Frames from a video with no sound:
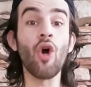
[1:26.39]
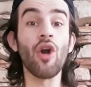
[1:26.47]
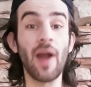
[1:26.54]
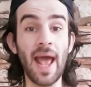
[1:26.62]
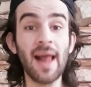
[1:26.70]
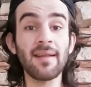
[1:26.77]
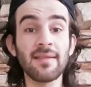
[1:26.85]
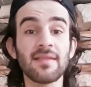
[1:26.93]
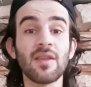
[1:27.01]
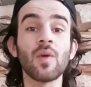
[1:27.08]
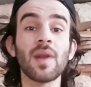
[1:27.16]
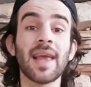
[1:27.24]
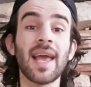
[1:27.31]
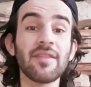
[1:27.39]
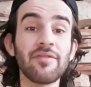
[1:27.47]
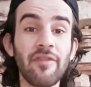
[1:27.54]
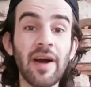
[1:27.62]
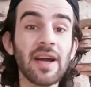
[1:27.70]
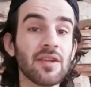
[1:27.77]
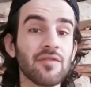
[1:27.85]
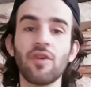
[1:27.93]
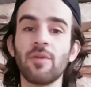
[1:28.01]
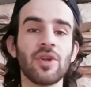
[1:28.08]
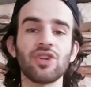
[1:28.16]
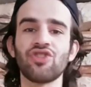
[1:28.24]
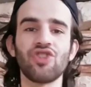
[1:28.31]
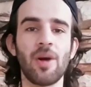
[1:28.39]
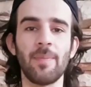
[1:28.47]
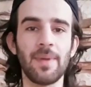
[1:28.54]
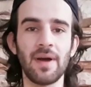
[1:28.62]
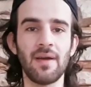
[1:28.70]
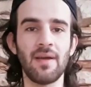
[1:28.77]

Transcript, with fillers: or else they will get fired from their job.